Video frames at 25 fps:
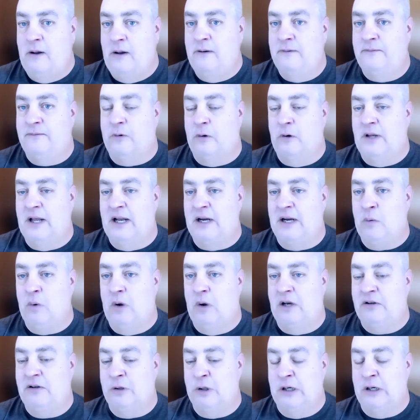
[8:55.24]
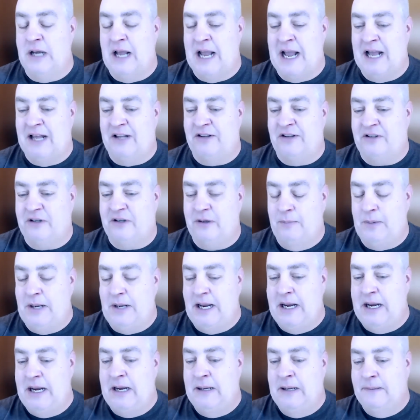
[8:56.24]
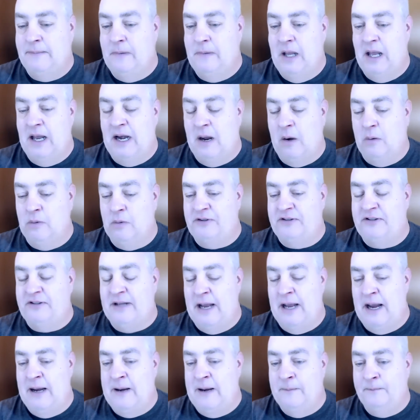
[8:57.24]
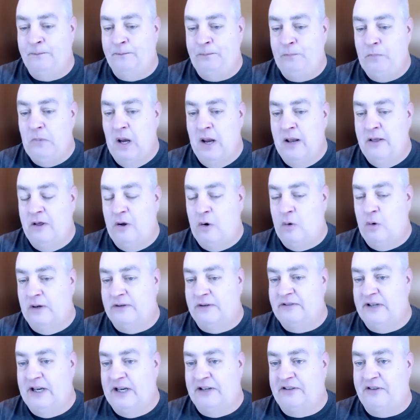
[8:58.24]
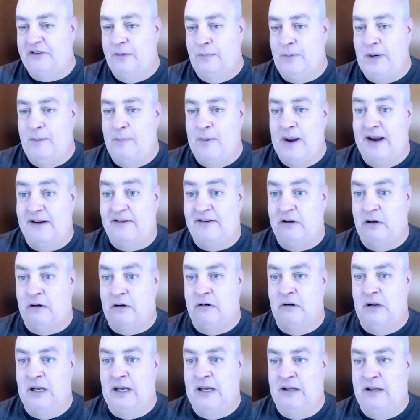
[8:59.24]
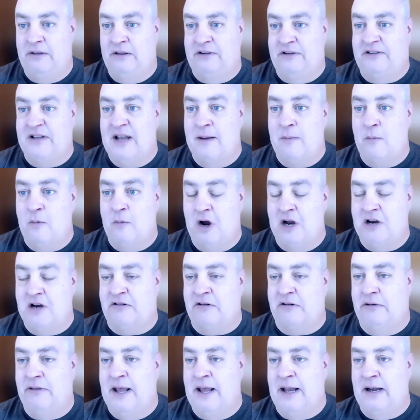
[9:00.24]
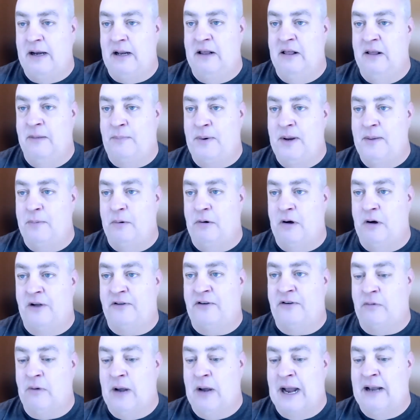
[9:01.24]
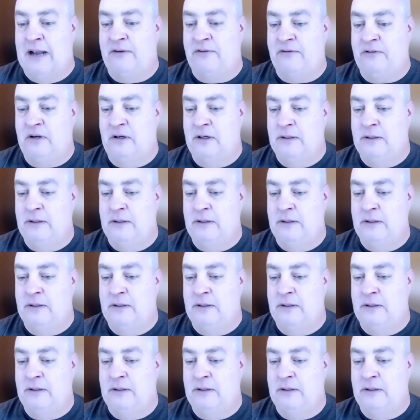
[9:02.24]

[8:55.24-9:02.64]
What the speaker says: for that question. It has to be, and I would say, the question has to be basically the same question that the people also ask,